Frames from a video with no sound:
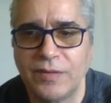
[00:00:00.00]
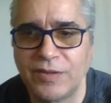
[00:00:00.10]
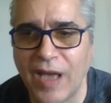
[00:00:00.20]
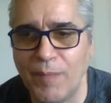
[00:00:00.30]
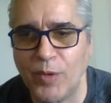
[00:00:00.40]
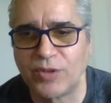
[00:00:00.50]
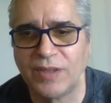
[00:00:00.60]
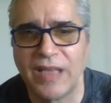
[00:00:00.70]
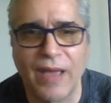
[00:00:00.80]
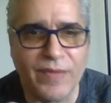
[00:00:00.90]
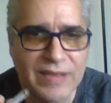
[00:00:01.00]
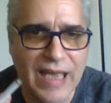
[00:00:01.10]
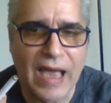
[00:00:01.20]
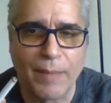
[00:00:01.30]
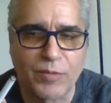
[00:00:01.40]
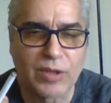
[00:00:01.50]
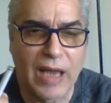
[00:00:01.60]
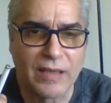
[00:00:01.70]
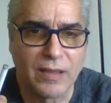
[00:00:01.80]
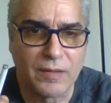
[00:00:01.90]
It's almost 11. Yeah, I'm
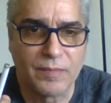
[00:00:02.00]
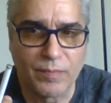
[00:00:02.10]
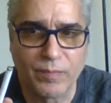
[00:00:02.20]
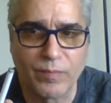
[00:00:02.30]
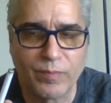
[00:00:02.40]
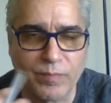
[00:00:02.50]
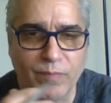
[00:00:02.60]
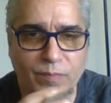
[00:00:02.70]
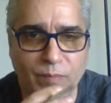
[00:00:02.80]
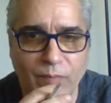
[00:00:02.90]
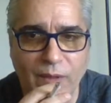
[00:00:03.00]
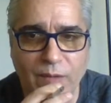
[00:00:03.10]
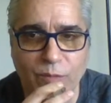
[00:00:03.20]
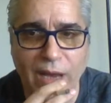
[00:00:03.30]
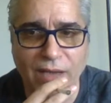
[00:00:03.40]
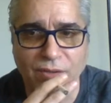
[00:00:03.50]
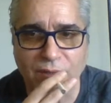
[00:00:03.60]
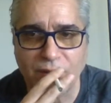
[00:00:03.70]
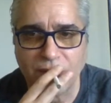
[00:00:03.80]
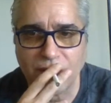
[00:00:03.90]
trying to
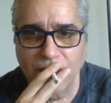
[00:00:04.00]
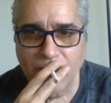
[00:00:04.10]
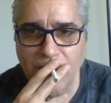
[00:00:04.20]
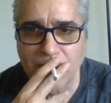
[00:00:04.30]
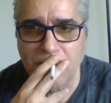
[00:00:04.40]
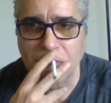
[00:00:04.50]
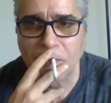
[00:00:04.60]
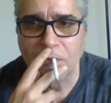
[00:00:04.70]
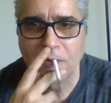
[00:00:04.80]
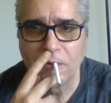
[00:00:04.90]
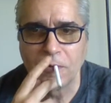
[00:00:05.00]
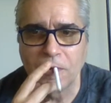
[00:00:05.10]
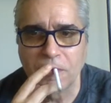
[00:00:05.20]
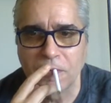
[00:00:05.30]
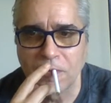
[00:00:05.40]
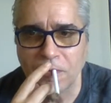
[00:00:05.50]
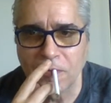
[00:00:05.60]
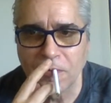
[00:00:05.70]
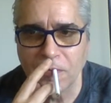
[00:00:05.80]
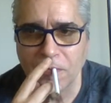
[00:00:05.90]
ration. Thank you, Tony Lucas.
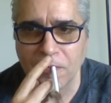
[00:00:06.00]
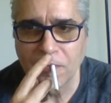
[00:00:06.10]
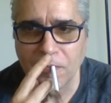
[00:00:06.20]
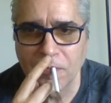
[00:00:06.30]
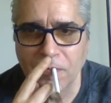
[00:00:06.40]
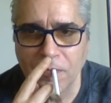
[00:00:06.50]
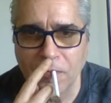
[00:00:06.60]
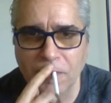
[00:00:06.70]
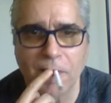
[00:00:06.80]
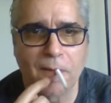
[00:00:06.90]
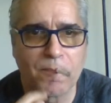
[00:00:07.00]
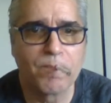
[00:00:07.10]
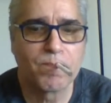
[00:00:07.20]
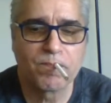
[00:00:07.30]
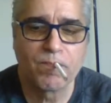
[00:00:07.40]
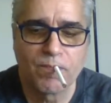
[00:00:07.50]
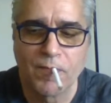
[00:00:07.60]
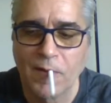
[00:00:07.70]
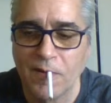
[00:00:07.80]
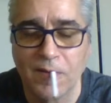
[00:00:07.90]
Yeah.
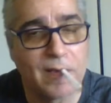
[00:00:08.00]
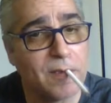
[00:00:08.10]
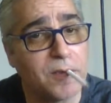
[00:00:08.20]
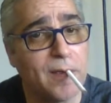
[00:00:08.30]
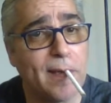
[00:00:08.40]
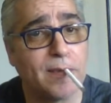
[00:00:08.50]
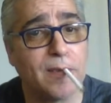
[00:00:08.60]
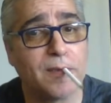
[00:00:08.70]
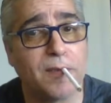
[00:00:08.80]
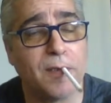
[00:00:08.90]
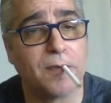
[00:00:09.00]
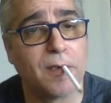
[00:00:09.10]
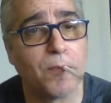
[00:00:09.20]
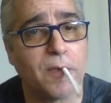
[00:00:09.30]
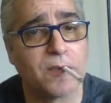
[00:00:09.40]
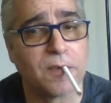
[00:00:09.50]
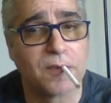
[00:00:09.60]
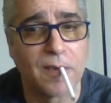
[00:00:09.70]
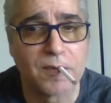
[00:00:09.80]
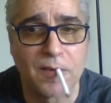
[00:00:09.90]
Yesterday, I did good. There was
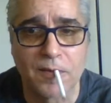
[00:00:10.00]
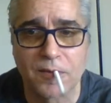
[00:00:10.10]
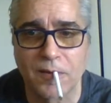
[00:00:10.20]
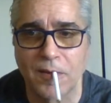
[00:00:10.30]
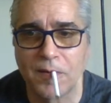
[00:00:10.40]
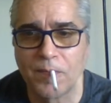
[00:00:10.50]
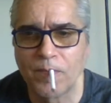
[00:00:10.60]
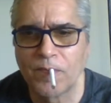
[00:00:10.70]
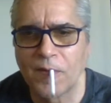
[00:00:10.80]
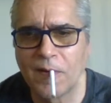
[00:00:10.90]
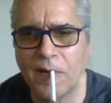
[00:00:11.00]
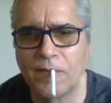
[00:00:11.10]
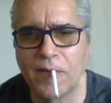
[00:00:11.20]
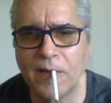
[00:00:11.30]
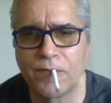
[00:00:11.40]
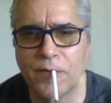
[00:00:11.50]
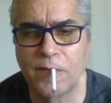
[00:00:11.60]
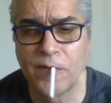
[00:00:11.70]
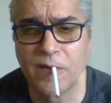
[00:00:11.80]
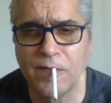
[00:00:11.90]
success yesterday. I have to ask for
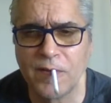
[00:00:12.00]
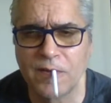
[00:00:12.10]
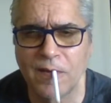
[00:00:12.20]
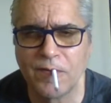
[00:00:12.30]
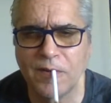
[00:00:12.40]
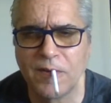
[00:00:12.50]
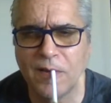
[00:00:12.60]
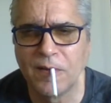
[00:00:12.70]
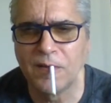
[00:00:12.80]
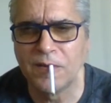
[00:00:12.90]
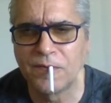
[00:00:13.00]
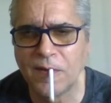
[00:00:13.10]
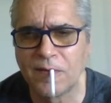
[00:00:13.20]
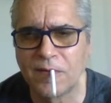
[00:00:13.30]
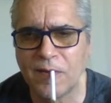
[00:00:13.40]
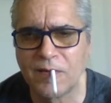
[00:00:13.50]
forgiveness every day at least 5